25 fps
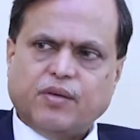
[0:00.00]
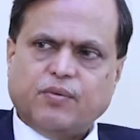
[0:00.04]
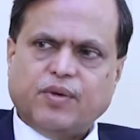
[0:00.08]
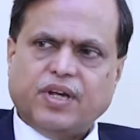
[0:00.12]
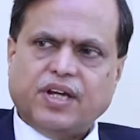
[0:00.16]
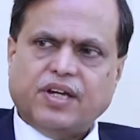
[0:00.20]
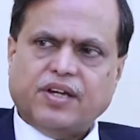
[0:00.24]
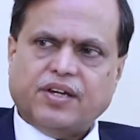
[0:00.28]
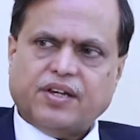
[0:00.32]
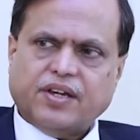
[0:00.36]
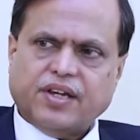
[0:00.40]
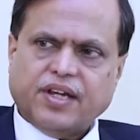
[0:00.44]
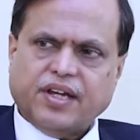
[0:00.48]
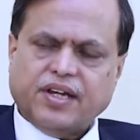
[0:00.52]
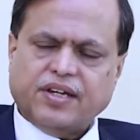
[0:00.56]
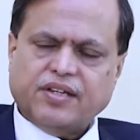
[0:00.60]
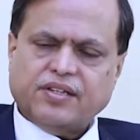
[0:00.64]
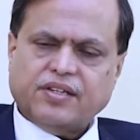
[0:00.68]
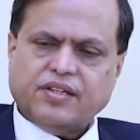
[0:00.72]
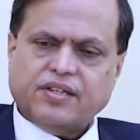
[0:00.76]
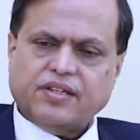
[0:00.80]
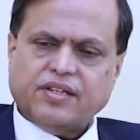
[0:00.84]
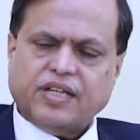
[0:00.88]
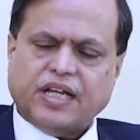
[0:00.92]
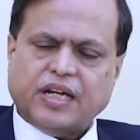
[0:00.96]
event
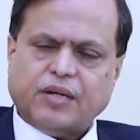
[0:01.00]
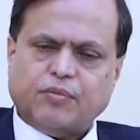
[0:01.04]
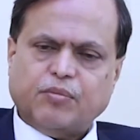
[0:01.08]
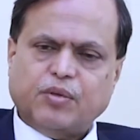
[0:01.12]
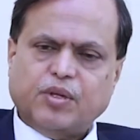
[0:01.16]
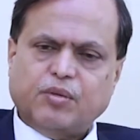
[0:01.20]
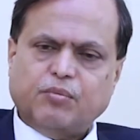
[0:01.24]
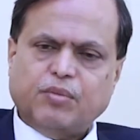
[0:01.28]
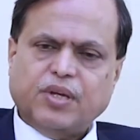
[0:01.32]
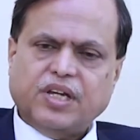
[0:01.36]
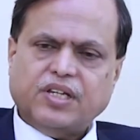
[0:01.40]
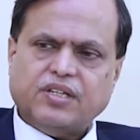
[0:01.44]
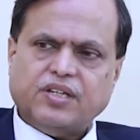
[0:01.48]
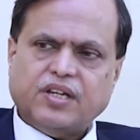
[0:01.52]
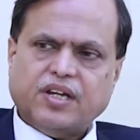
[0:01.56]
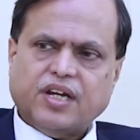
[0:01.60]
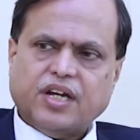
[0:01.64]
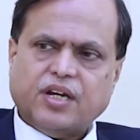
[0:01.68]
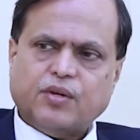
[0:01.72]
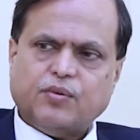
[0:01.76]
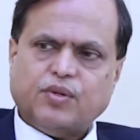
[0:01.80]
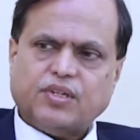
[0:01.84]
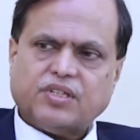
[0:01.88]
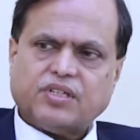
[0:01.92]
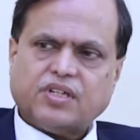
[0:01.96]
rate, that means major
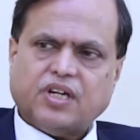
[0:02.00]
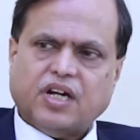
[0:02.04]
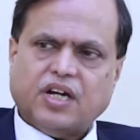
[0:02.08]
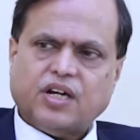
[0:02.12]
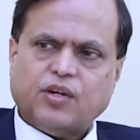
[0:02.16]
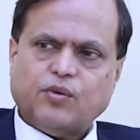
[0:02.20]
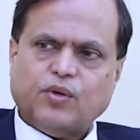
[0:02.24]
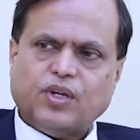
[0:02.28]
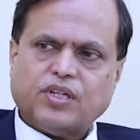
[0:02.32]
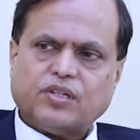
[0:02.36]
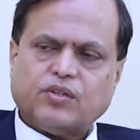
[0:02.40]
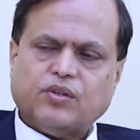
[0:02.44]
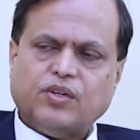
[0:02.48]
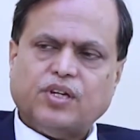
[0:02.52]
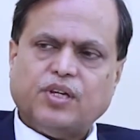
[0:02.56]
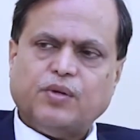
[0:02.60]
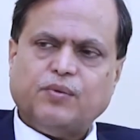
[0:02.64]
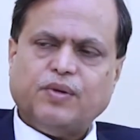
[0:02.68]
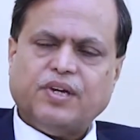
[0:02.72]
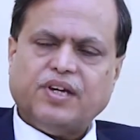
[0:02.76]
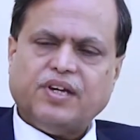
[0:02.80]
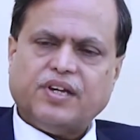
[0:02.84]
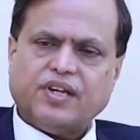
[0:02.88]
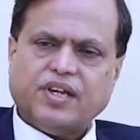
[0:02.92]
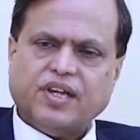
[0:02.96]
adverse cardiovascular
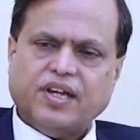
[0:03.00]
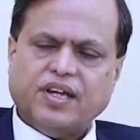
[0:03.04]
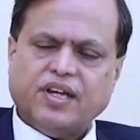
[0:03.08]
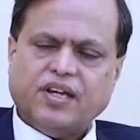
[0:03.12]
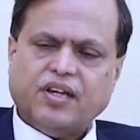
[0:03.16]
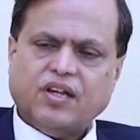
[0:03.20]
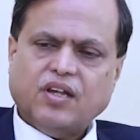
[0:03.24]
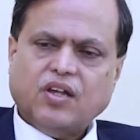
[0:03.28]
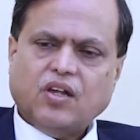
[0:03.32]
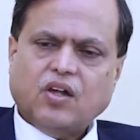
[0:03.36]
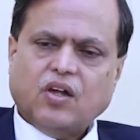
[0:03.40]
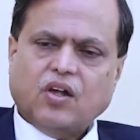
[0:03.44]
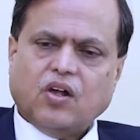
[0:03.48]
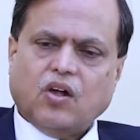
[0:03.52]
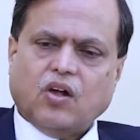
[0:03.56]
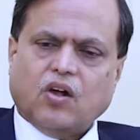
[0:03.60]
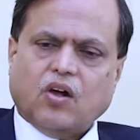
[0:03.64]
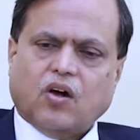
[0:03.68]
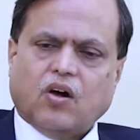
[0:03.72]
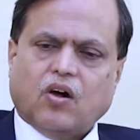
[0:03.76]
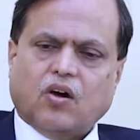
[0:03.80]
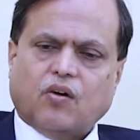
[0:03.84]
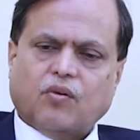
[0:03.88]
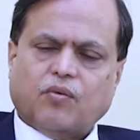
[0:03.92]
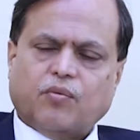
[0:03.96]
event rate
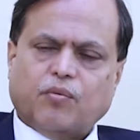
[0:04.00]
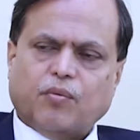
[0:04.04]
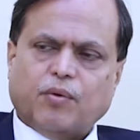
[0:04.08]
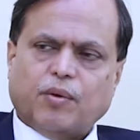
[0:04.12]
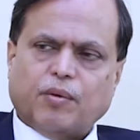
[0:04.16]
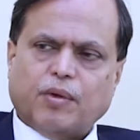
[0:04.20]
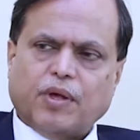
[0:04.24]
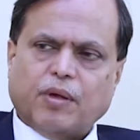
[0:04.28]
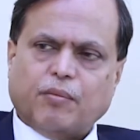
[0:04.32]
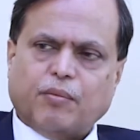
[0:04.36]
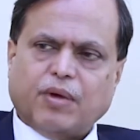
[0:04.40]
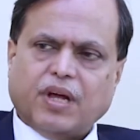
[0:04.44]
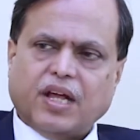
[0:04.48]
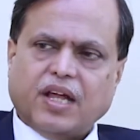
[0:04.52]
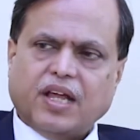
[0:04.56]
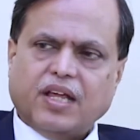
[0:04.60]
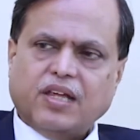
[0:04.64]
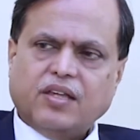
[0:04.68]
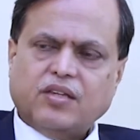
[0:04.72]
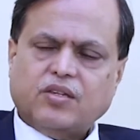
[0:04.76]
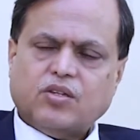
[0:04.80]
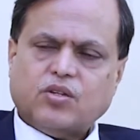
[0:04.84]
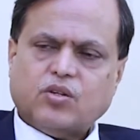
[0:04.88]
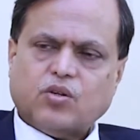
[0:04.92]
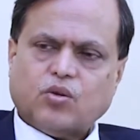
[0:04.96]
of M
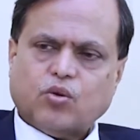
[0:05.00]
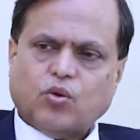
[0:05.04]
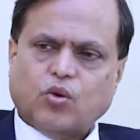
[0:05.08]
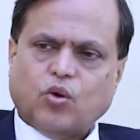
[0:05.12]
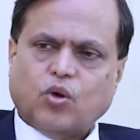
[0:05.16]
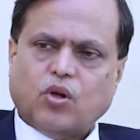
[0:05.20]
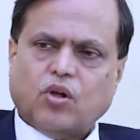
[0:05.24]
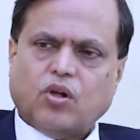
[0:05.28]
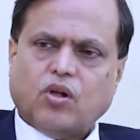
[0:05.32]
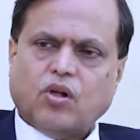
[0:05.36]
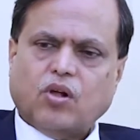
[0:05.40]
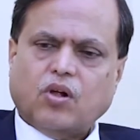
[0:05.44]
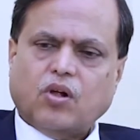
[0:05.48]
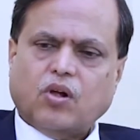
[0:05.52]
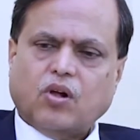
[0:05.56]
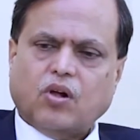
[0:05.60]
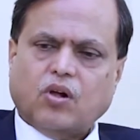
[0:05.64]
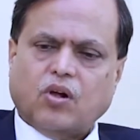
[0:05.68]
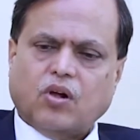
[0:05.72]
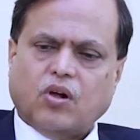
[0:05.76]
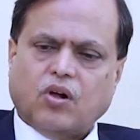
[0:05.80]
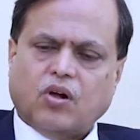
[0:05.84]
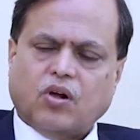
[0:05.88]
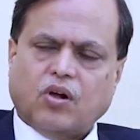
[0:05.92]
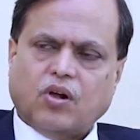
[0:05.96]
I, stroke
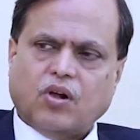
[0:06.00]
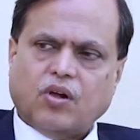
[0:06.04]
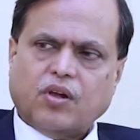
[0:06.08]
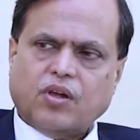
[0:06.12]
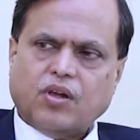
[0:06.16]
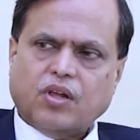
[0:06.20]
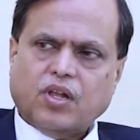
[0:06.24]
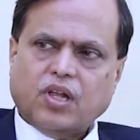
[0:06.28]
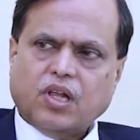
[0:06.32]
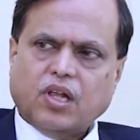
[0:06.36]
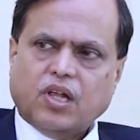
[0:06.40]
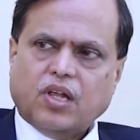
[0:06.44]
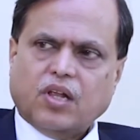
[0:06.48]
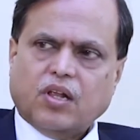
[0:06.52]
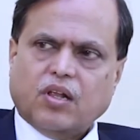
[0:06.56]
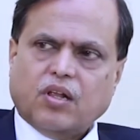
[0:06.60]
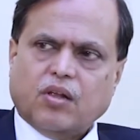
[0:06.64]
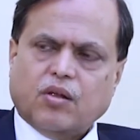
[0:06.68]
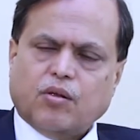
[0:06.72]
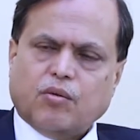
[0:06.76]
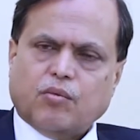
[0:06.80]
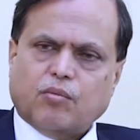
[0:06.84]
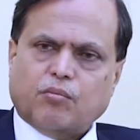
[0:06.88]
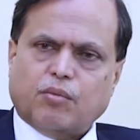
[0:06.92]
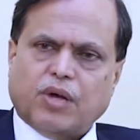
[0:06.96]
or
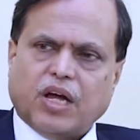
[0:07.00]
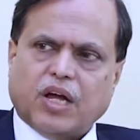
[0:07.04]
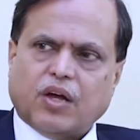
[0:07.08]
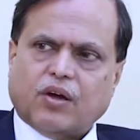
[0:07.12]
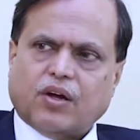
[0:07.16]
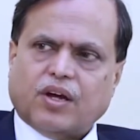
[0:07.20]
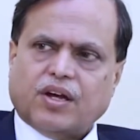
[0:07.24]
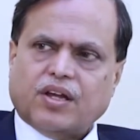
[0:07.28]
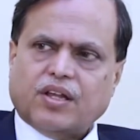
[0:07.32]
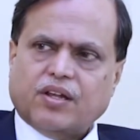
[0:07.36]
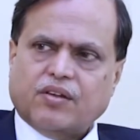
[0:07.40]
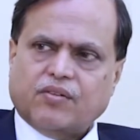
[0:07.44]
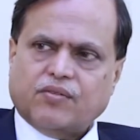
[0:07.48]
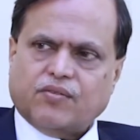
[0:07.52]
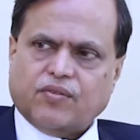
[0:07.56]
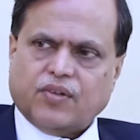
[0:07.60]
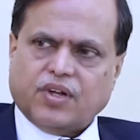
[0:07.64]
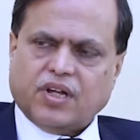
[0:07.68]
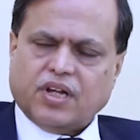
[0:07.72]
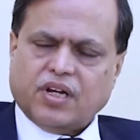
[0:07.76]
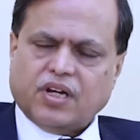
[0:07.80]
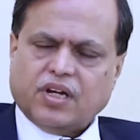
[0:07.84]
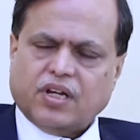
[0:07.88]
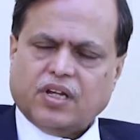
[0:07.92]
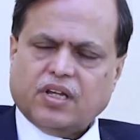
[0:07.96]
myocardial
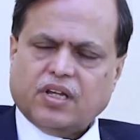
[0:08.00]
infarct